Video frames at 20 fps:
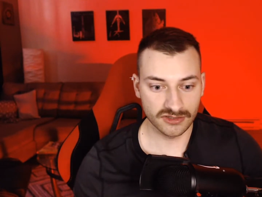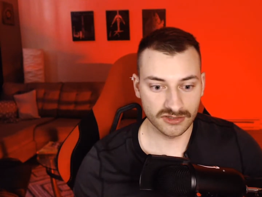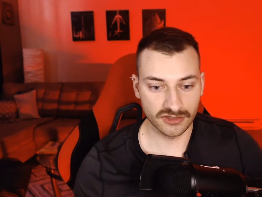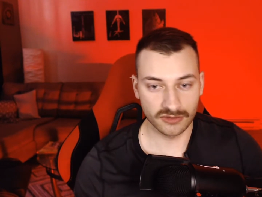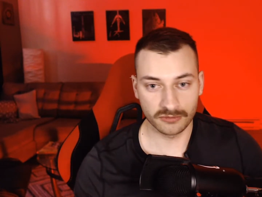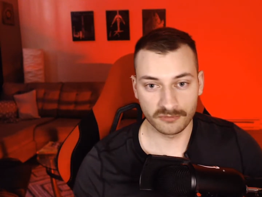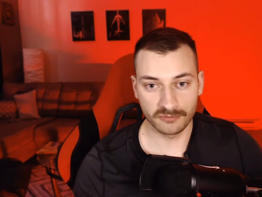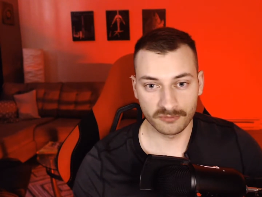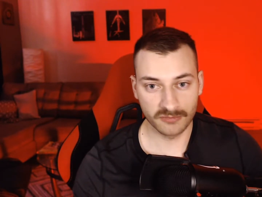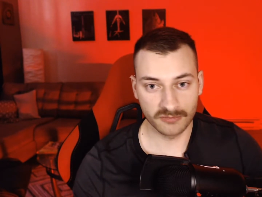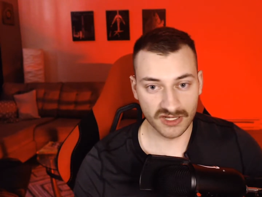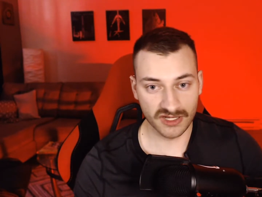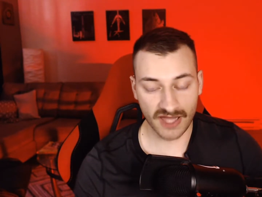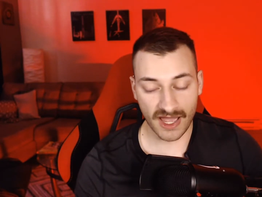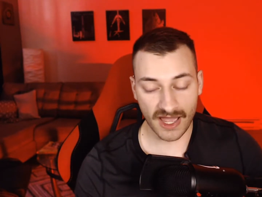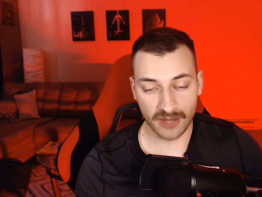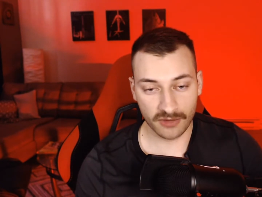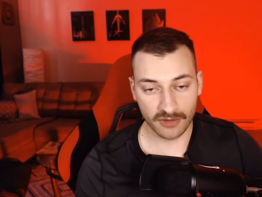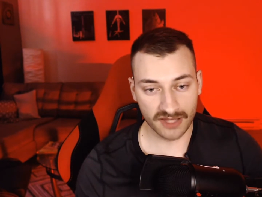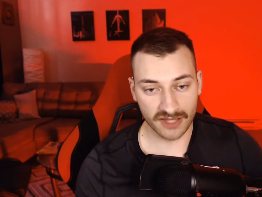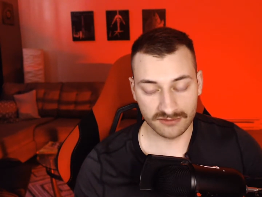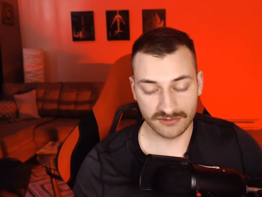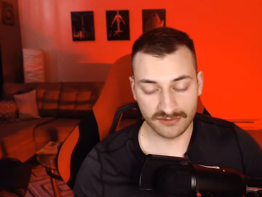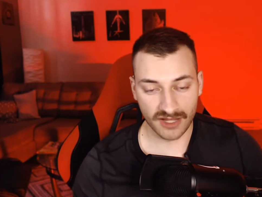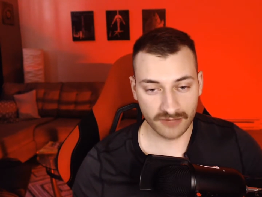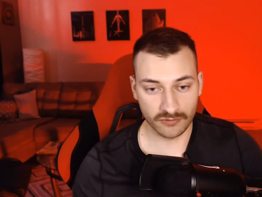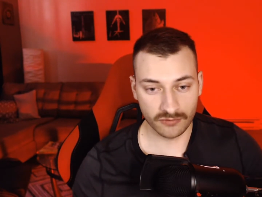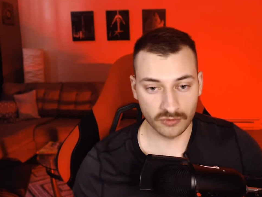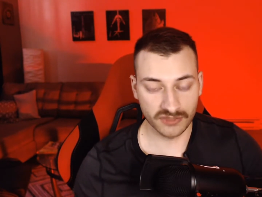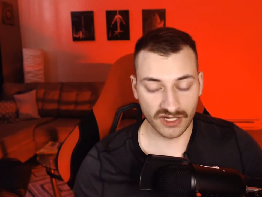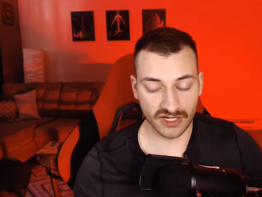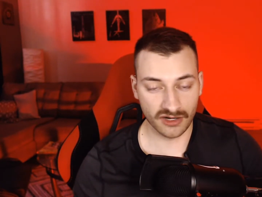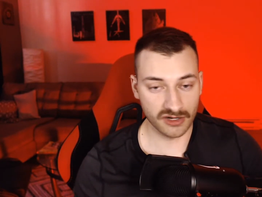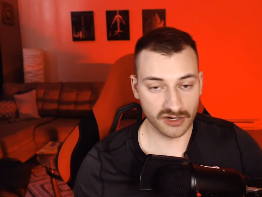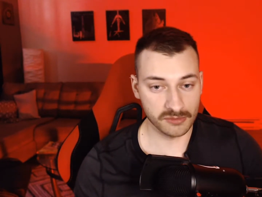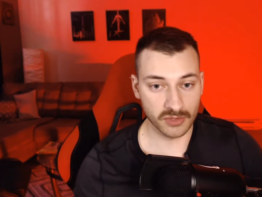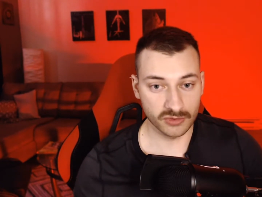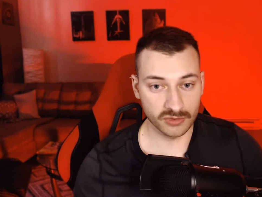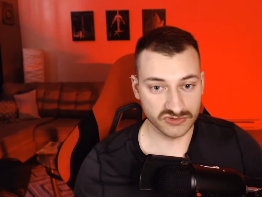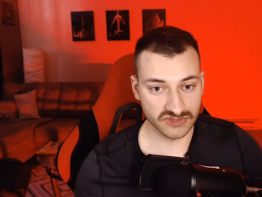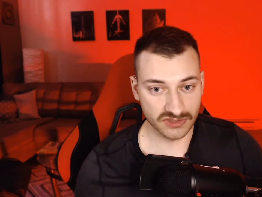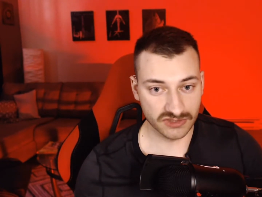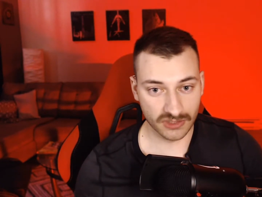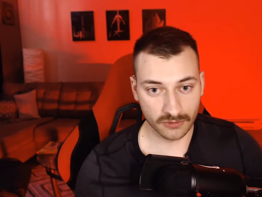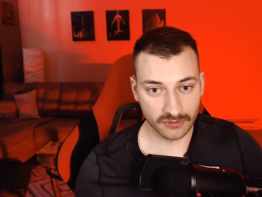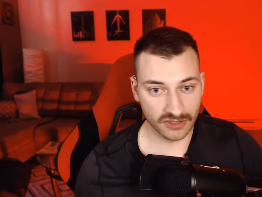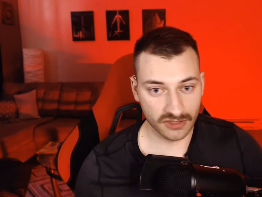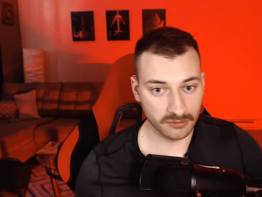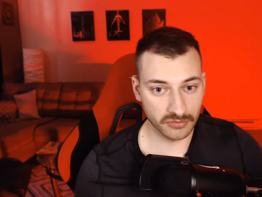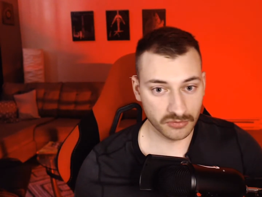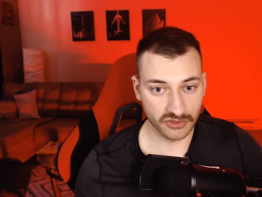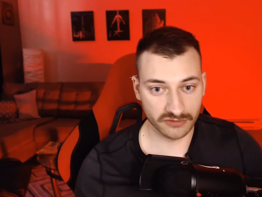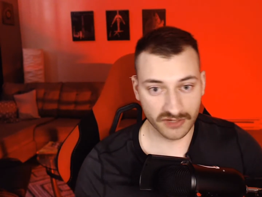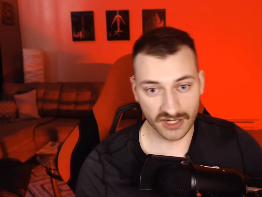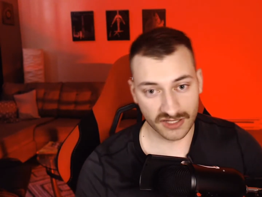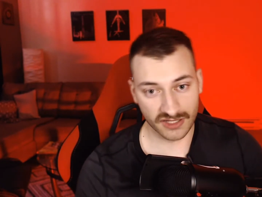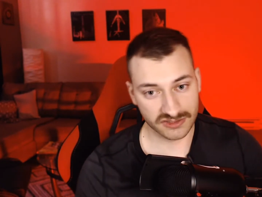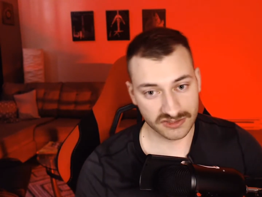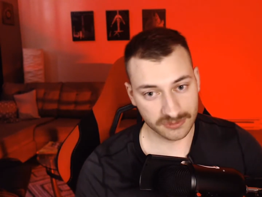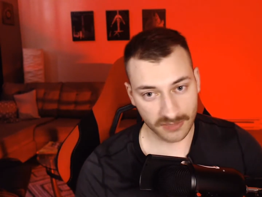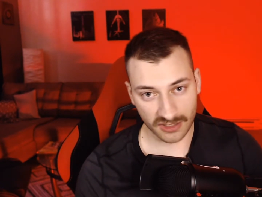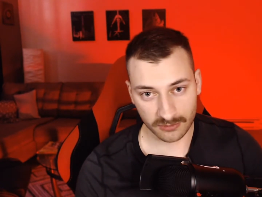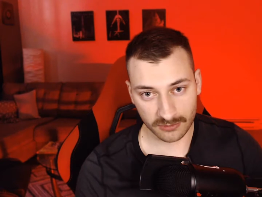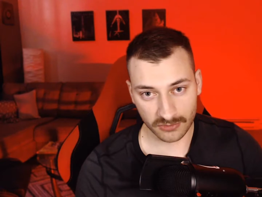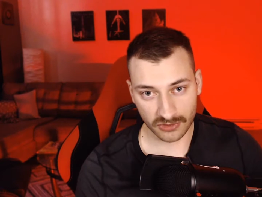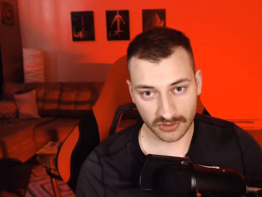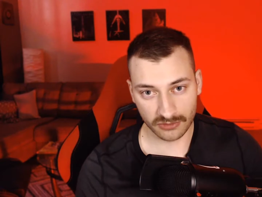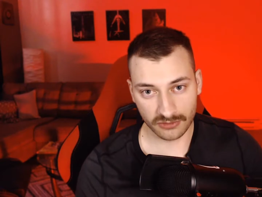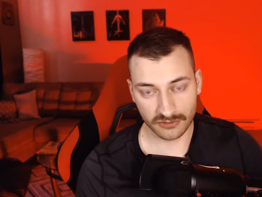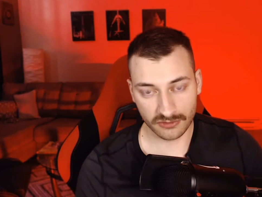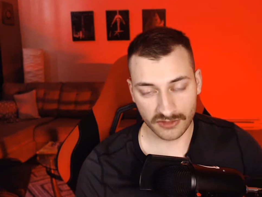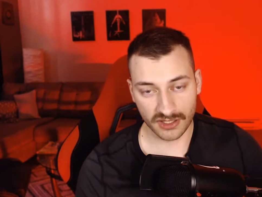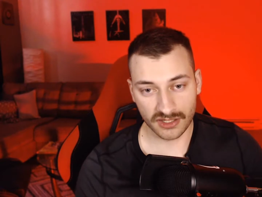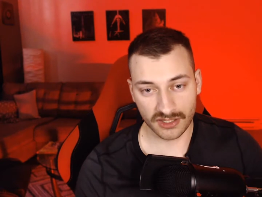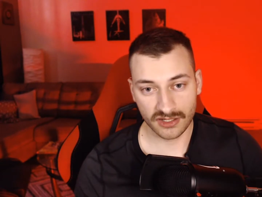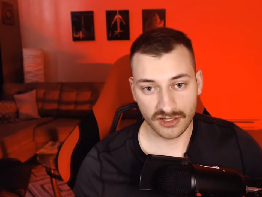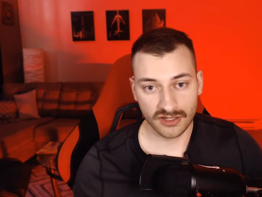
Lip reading: me now, I wrote down on a Post-it note and put it right next to my computer that,